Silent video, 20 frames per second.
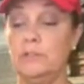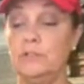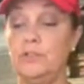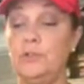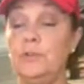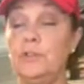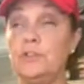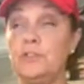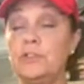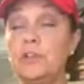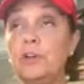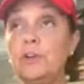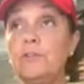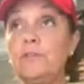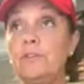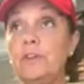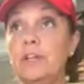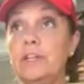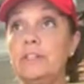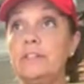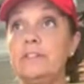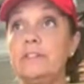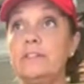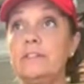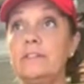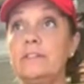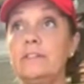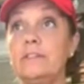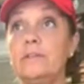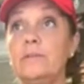to the surface,
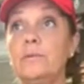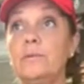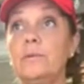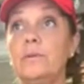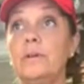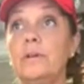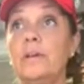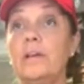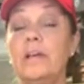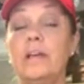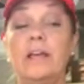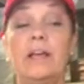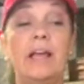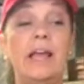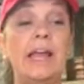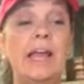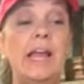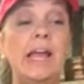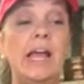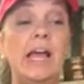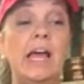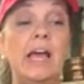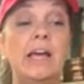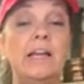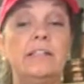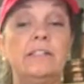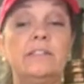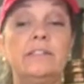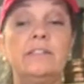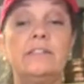
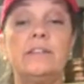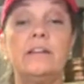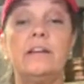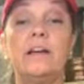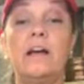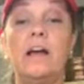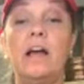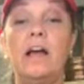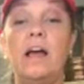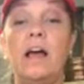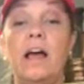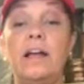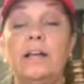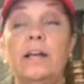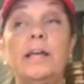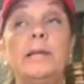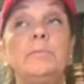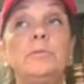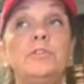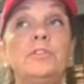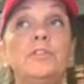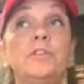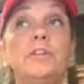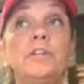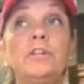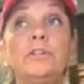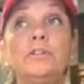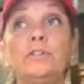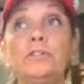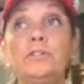and I came to the
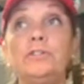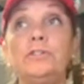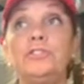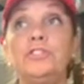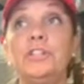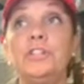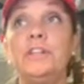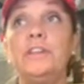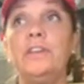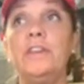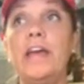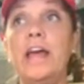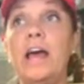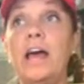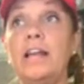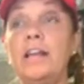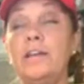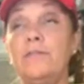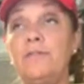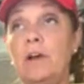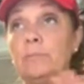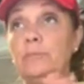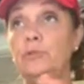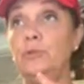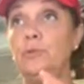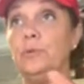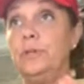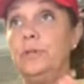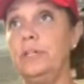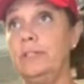conclusion that if I'm
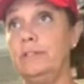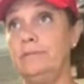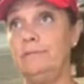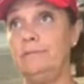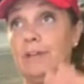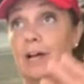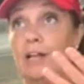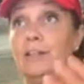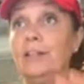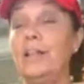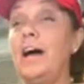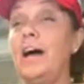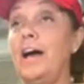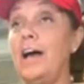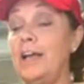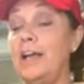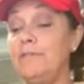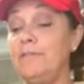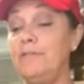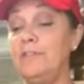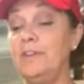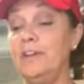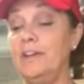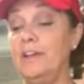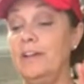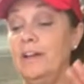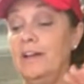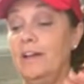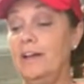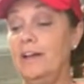doing a live,
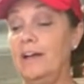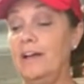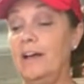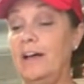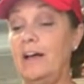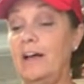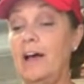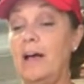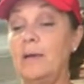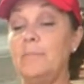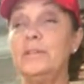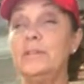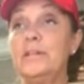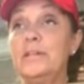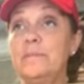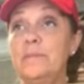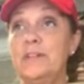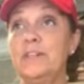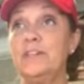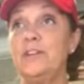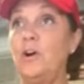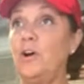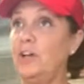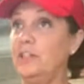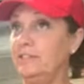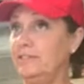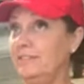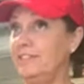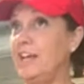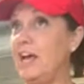I'm limited
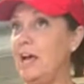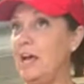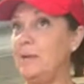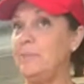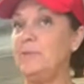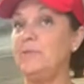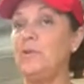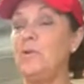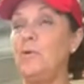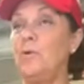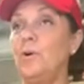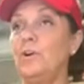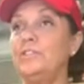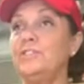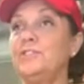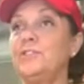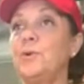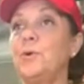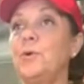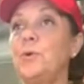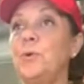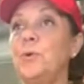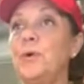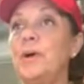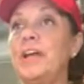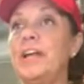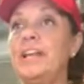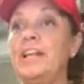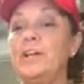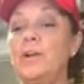on time, of course, so,
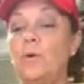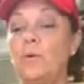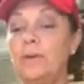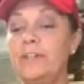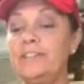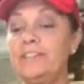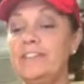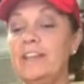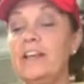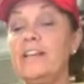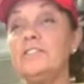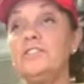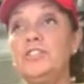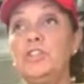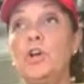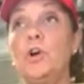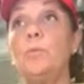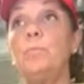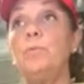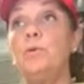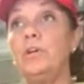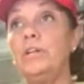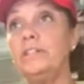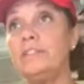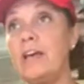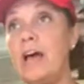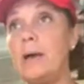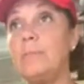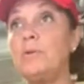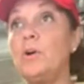and it always says, you know, put a
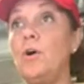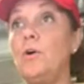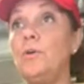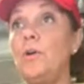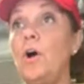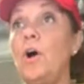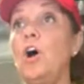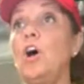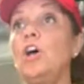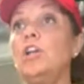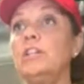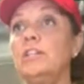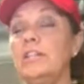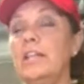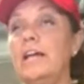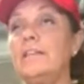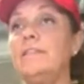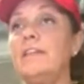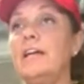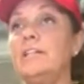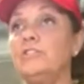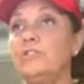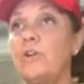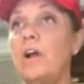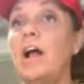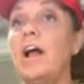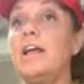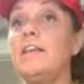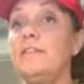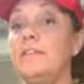top coat on, let that
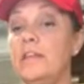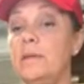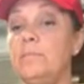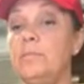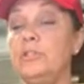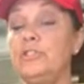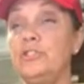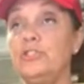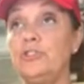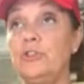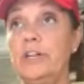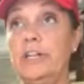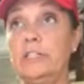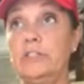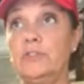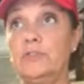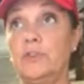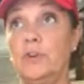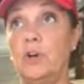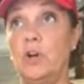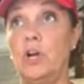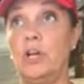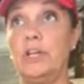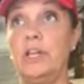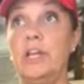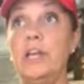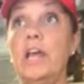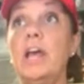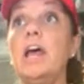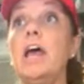dry, then put your transfer on,
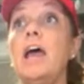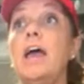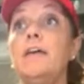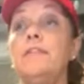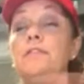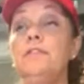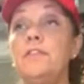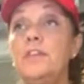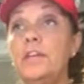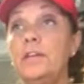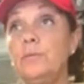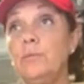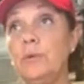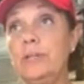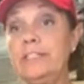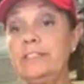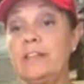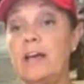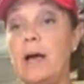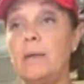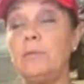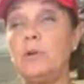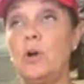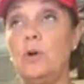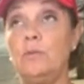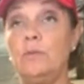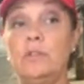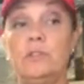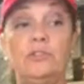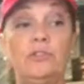and then re-top
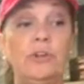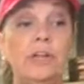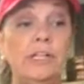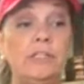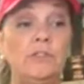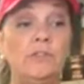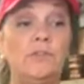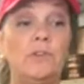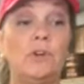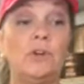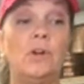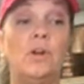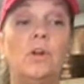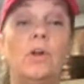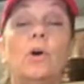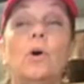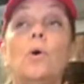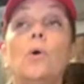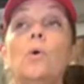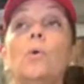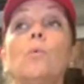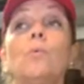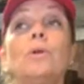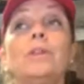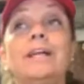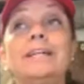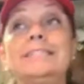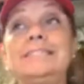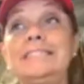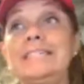coat the transfer. Well,
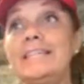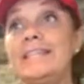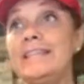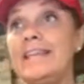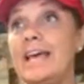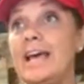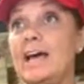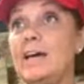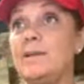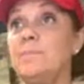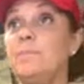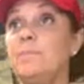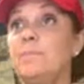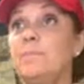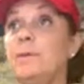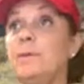I did that, but